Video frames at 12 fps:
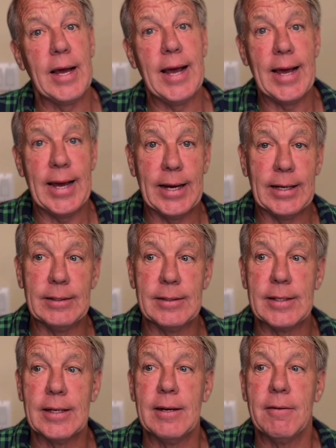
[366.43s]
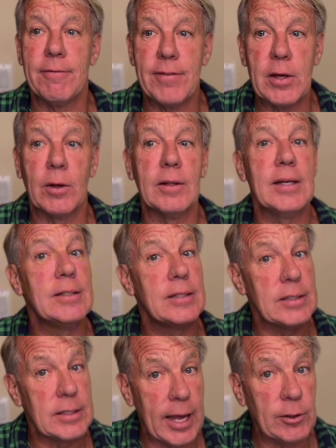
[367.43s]
and feel is
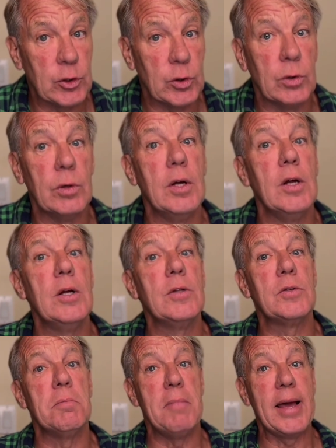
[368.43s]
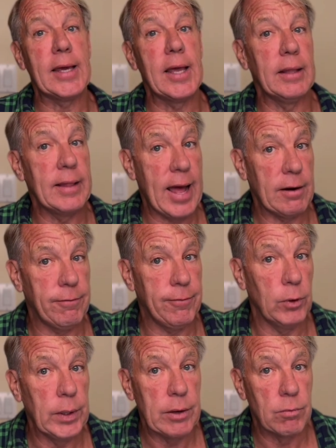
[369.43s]
essential to making that
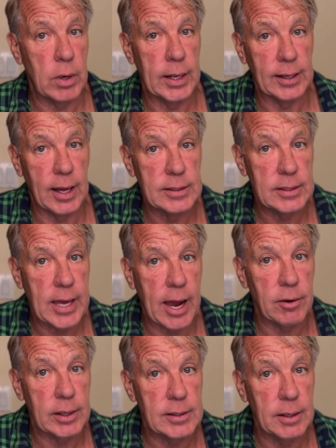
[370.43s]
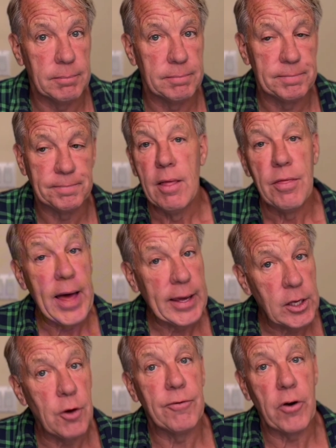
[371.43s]
fully realized character. Thank
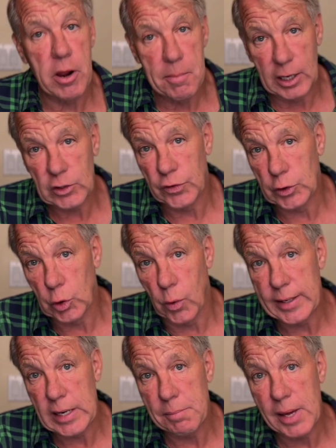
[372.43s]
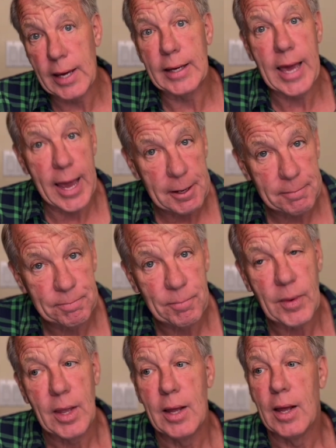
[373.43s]
you very much for joining me again.
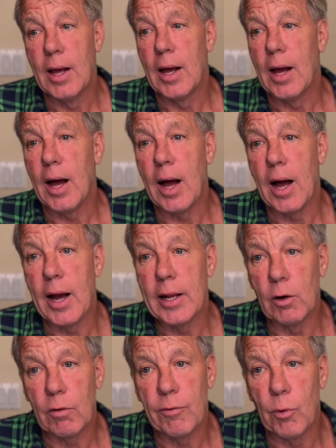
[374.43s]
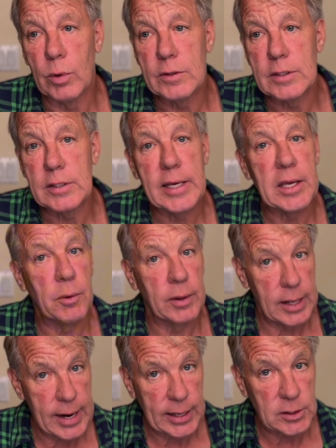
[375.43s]
I look forward to seeing you on
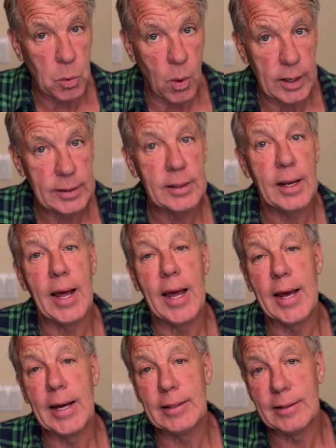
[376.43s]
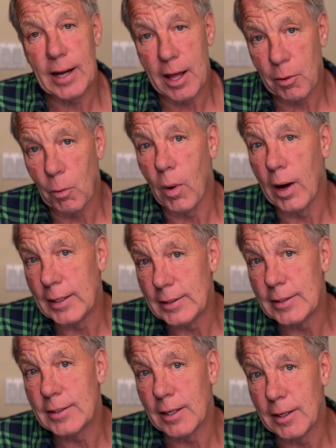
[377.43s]
the next one, and
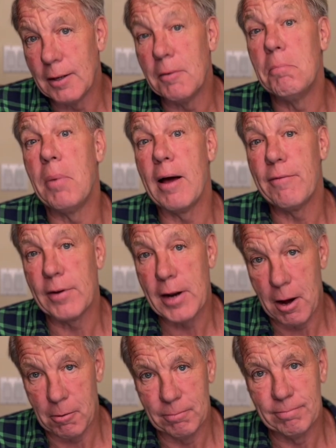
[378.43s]
otherwise, bye for now.